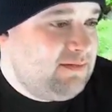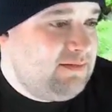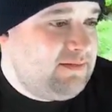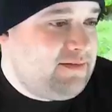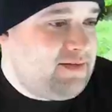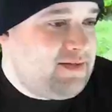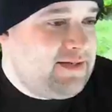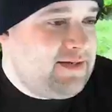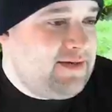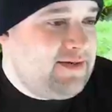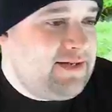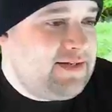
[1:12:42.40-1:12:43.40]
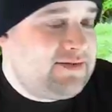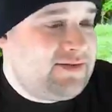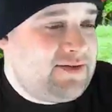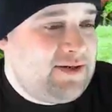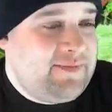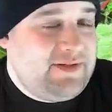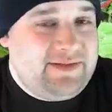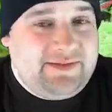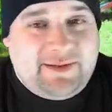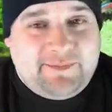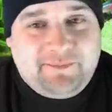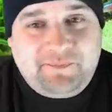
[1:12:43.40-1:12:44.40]
Dog hair, extra carpeting.
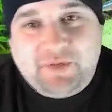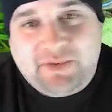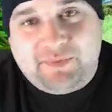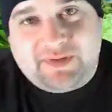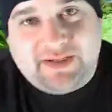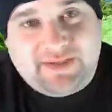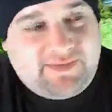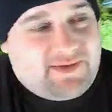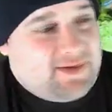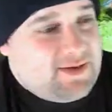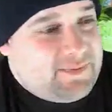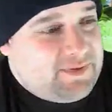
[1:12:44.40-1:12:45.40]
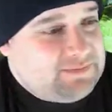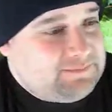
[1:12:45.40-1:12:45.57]
Yep, it protects the carpet.